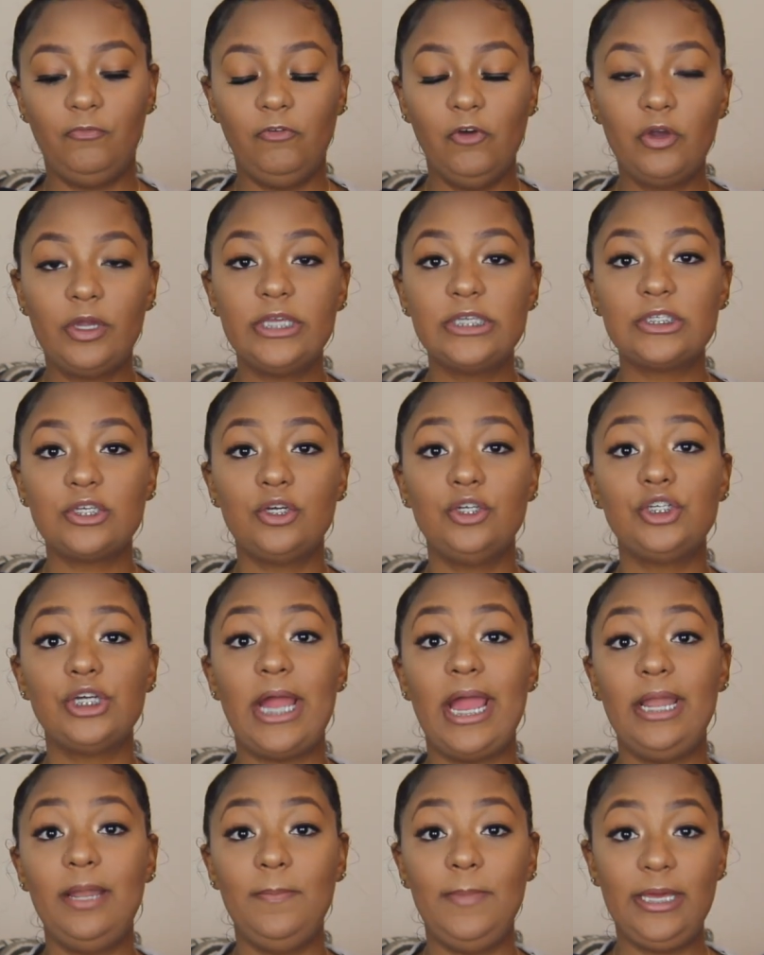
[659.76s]
focus on
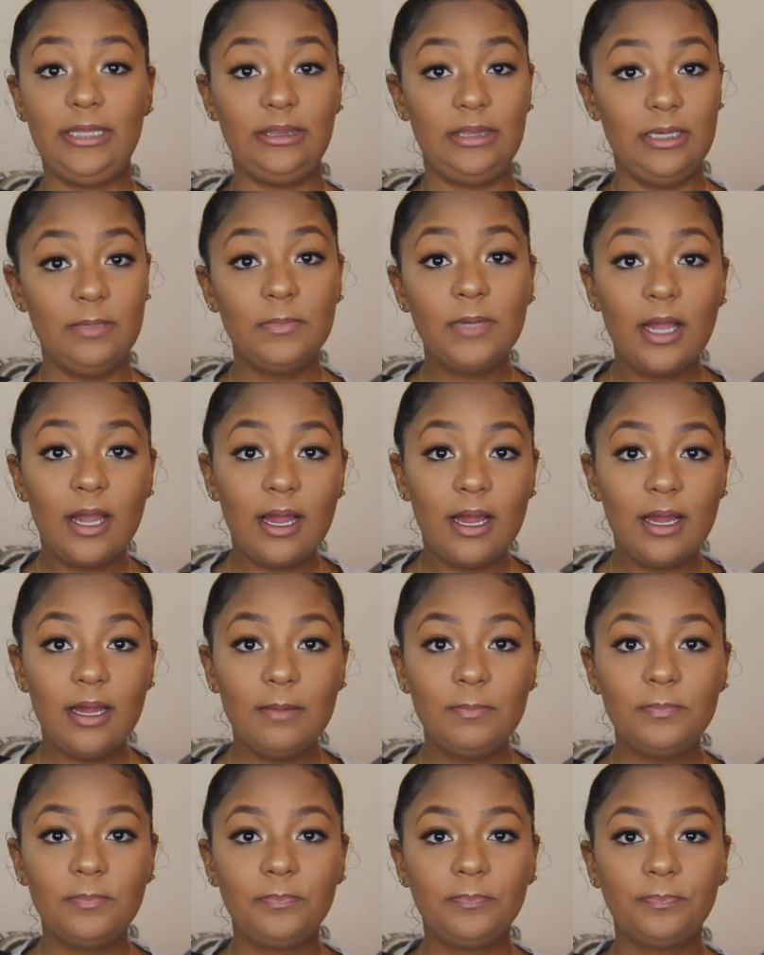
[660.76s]
trying to make them
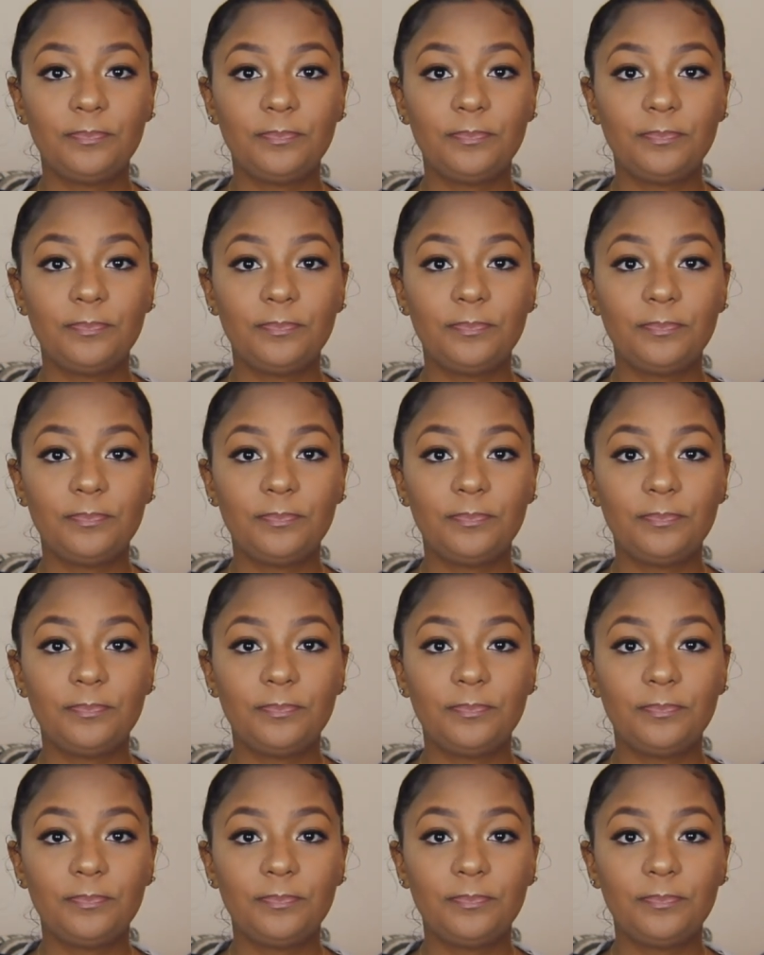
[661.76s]
calm,